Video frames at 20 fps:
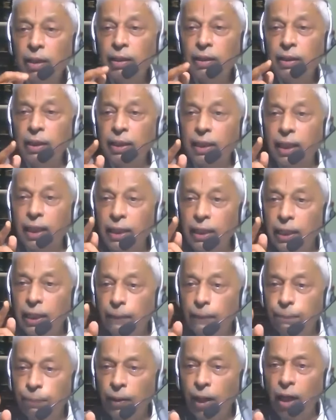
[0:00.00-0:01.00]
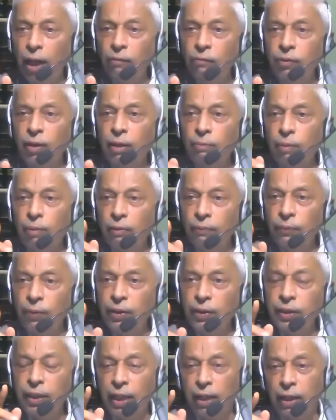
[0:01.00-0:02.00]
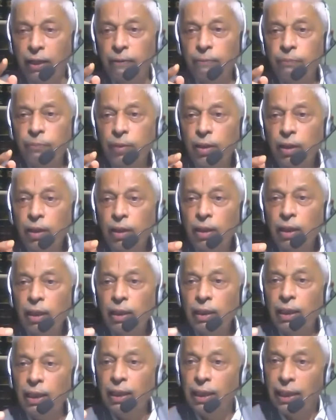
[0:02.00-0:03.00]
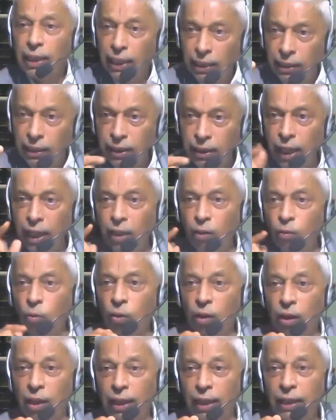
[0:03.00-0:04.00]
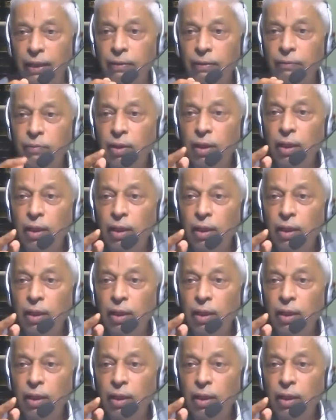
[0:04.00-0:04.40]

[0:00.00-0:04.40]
he can deprive them of a share in his share only,